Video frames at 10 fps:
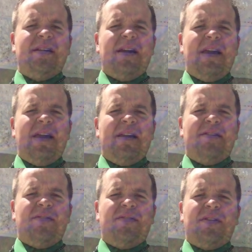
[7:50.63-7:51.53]

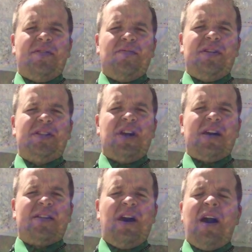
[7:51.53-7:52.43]
And the
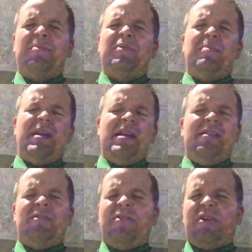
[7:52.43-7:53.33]
restock, the ops and
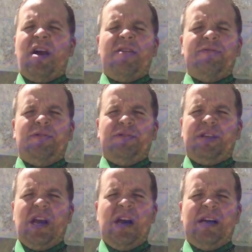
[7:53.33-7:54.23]
bins, all the cotton rolls,
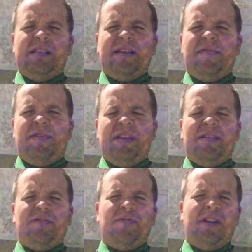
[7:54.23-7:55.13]
gauze, everything
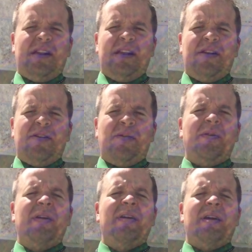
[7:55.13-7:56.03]
is ready to go.
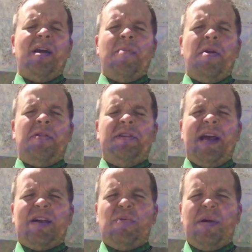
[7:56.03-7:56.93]
All the
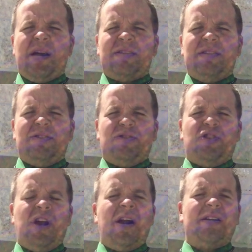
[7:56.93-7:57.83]
tackle boxes are
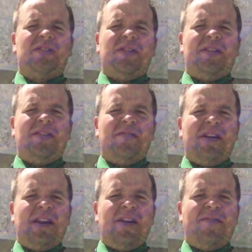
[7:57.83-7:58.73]
stocked so that they're
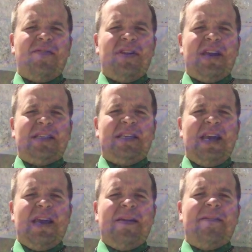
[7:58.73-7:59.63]
ready to go for the next
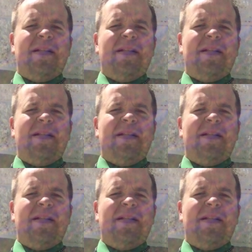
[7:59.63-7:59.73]
day.